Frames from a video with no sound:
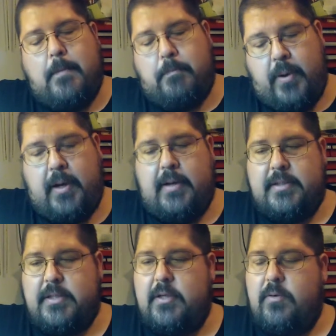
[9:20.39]
but it
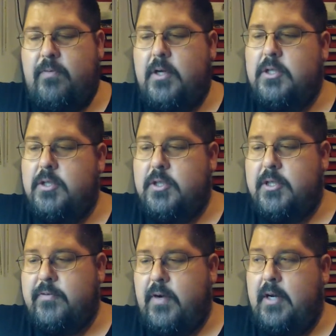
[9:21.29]
still functions
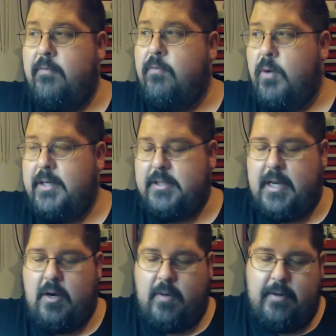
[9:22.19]
just fine for a
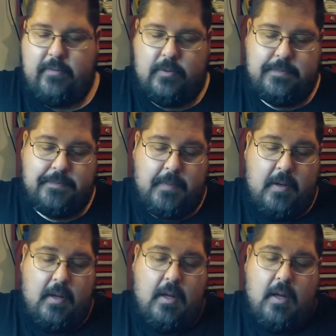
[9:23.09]
scout rifle.
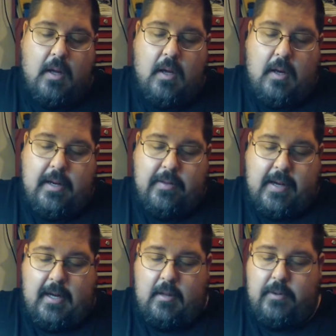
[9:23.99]
Now the
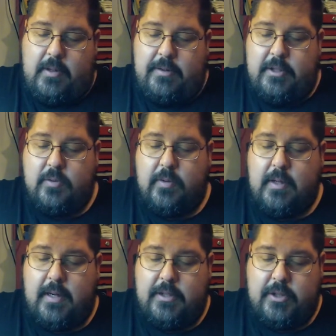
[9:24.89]
caliber on this one
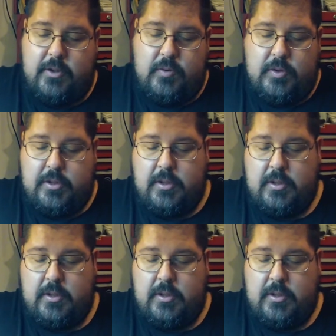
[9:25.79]
that I chose